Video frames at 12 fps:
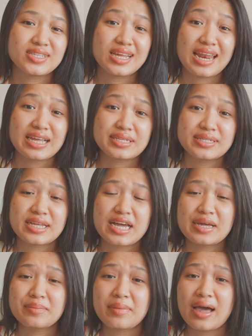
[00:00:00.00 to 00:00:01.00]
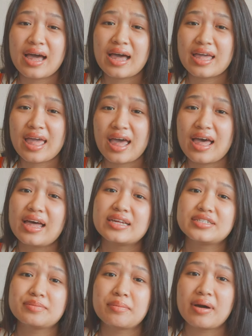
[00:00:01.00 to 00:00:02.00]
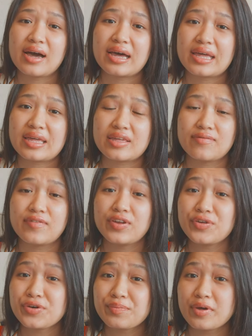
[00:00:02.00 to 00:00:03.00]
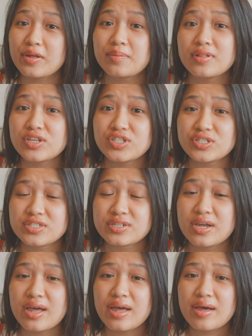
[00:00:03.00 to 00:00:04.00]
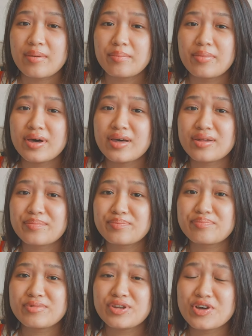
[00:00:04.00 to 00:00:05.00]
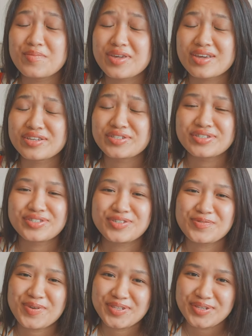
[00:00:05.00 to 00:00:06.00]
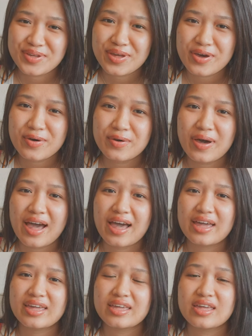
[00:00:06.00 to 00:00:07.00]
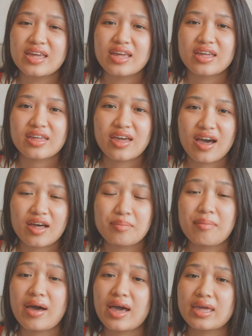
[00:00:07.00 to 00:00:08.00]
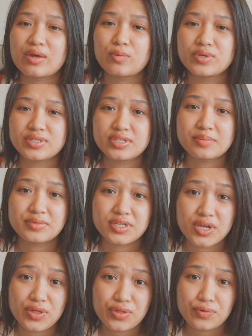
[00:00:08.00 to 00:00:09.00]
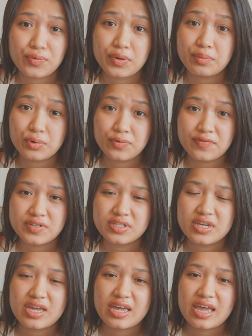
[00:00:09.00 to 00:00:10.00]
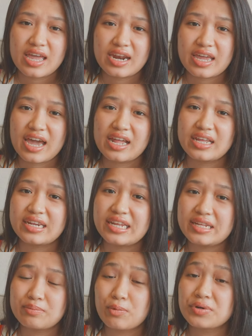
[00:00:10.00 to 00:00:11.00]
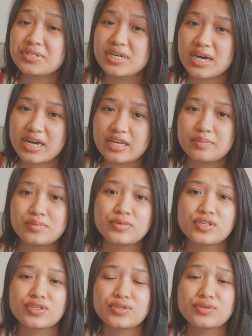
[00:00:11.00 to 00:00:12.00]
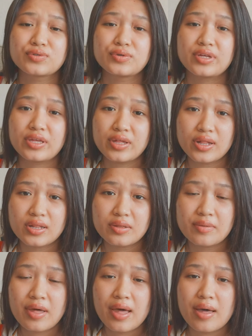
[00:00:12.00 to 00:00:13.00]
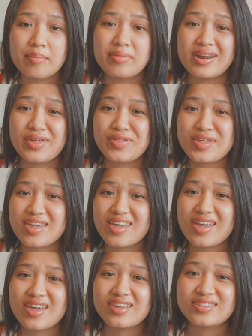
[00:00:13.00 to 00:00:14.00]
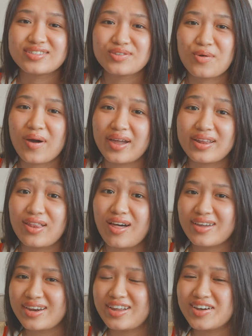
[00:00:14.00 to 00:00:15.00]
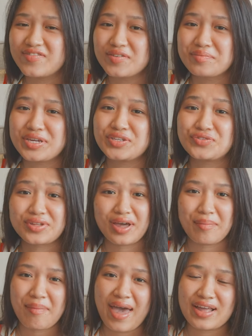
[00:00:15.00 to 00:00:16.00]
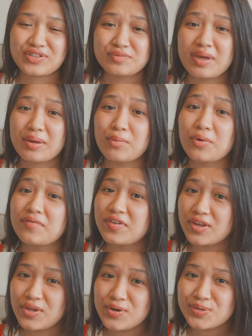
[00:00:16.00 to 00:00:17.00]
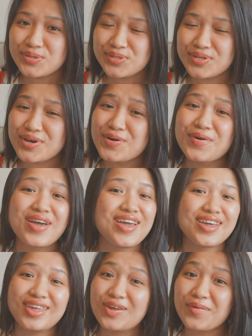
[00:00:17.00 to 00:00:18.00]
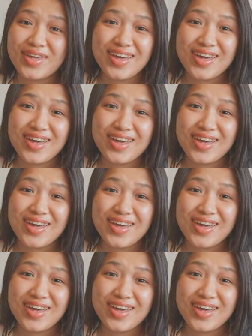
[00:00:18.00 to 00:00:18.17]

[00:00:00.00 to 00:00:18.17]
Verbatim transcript: the last time I had my video published, but you know, because two weeks ago I got my wisdom teeth removed and I kind of needed more time to heal but I think it's quite long enough for me to come back to make more videos so here we